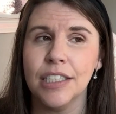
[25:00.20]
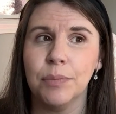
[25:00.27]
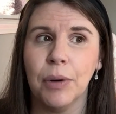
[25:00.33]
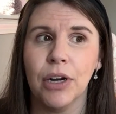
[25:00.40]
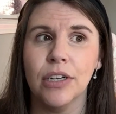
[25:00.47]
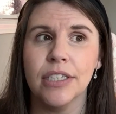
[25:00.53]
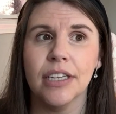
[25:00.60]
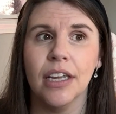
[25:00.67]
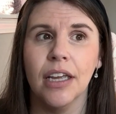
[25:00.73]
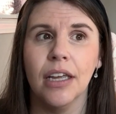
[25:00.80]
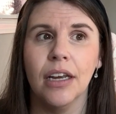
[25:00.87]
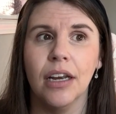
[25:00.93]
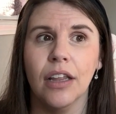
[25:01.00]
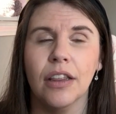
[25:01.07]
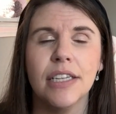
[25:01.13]

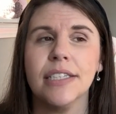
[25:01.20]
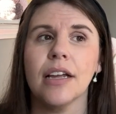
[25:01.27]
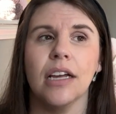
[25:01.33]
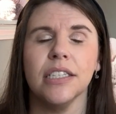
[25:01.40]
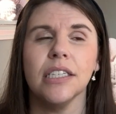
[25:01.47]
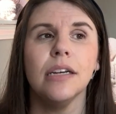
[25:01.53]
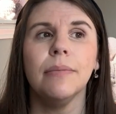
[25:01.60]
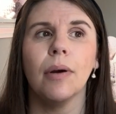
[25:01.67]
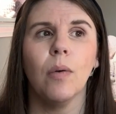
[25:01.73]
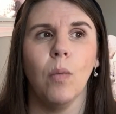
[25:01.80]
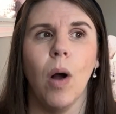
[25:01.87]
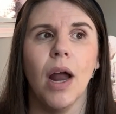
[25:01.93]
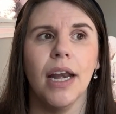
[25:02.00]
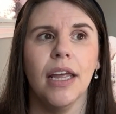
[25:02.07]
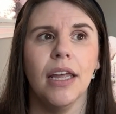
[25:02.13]
customer
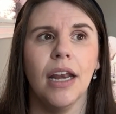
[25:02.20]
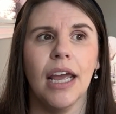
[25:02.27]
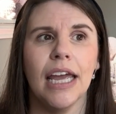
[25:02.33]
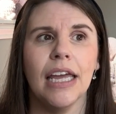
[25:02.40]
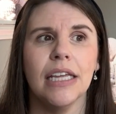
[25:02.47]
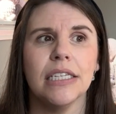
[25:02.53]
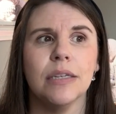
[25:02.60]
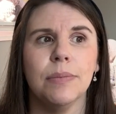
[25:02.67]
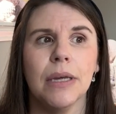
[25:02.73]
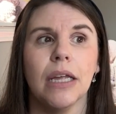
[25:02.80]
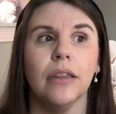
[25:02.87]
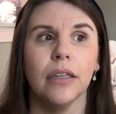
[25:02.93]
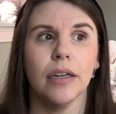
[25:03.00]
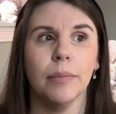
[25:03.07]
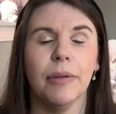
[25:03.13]
wanted it to be a
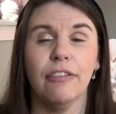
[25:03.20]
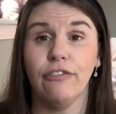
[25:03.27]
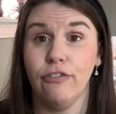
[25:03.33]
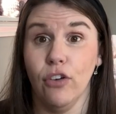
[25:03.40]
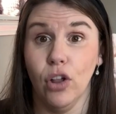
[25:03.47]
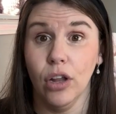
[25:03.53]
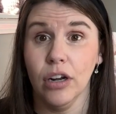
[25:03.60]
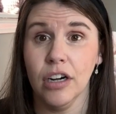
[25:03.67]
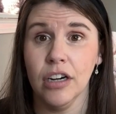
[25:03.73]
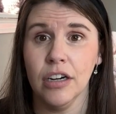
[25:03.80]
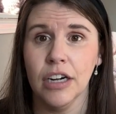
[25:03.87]
little bit fuller.